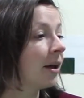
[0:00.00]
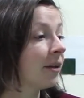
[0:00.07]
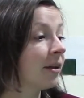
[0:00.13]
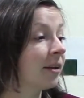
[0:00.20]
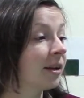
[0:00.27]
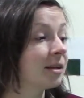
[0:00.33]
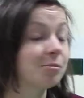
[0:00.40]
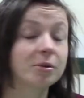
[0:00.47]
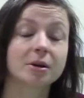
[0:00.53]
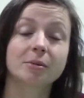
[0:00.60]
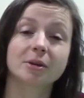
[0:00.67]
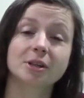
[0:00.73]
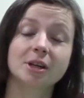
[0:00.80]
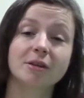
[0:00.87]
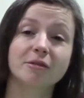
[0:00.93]
think that's pretty
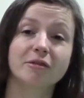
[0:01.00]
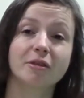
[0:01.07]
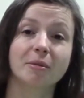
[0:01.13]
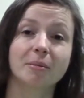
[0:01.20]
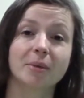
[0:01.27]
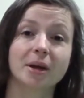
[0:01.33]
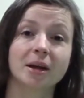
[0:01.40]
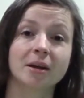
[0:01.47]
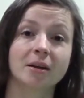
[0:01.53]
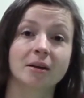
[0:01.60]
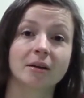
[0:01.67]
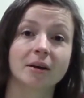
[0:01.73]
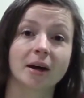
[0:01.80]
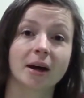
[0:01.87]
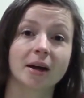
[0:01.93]
much it from me
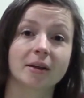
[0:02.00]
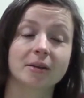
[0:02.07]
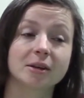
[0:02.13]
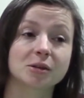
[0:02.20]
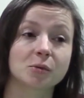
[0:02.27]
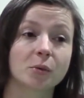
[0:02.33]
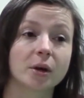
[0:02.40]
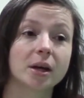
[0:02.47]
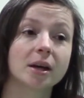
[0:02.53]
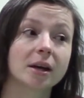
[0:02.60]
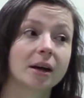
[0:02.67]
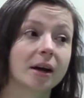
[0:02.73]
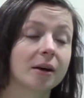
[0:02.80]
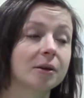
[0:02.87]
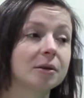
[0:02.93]
this
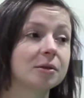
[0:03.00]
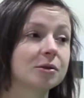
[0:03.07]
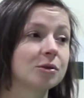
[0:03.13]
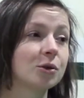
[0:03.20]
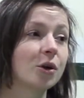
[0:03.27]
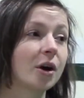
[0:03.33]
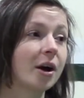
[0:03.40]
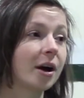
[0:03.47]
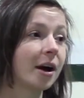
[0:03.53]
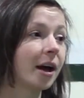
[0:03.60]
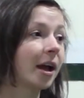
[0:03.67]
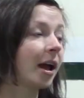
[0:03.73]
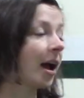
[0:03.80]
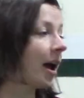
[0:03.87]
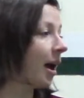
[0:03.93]
week. I'll
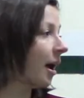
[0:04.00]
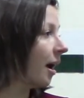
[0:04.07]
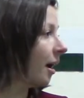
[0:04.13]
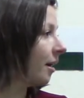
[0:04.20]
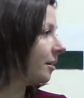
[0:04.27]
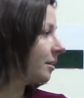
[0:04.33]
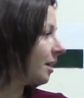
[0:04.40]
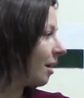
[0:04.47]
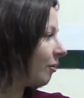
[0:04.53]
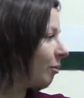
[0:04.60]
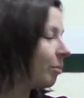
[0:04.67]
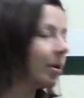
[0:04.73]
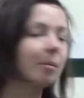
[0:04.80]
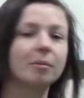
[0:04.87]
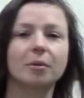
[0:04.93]
try and have a
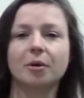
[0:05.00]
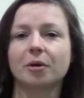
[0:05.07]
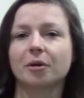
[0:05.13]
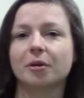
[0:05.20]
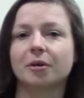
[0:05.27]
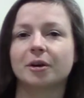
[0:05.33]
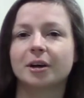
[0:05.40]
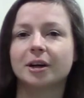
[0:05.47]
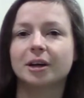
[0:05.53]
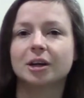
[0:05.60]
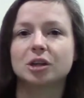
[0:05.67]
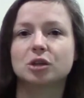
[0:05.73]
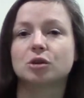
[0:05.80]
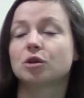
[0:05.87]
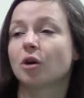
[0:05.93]
bit more
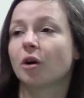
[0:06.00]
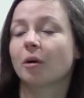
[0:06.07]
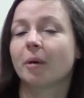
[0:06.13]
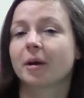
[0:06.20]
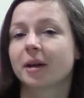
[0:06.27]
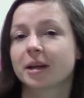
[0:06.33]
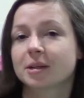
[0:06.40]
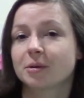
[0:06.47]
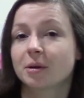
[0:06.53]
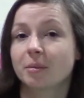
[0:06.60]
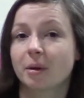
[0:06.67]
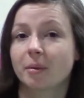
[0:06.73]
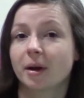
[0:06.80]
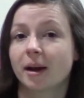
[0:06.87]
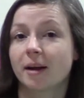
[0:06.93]
to talk about next week.
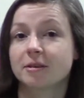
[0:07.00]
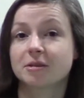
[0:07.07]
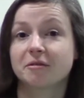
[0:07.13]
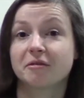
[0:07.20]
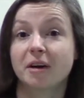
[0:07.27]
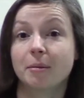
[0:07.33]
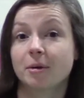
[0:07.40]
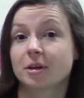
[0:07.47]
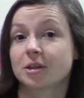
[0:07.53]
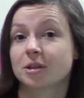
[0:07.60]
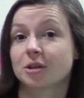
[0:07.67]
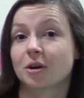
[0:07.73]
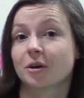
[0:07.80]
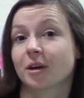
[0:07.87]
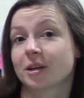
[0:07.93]
Maybe I'll have some fabric to
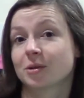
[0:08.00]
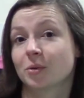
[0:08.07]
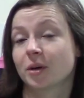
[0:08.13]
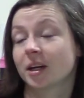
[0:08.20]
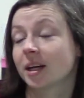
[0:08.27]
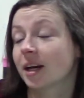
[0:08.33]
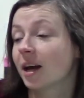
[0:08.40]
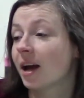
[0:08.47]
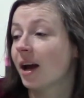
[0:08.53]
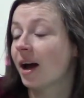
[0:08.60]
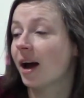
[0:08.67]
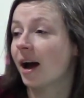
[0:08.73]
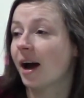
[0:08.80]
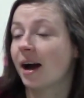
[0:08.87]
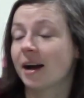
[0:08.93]
show next week,
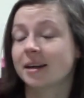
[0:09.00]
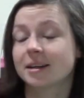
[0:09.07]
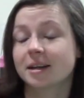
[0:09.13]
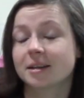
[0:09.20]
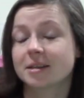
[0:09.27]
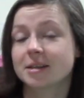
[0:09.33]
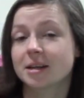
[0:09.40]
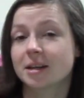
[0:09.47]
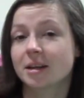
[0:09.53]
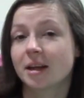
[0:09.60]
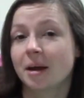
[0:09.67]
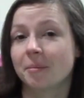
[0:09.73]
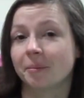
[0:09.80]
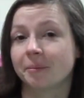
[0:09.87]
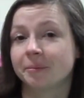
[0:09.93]
and I'll see you
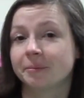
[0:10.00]
then.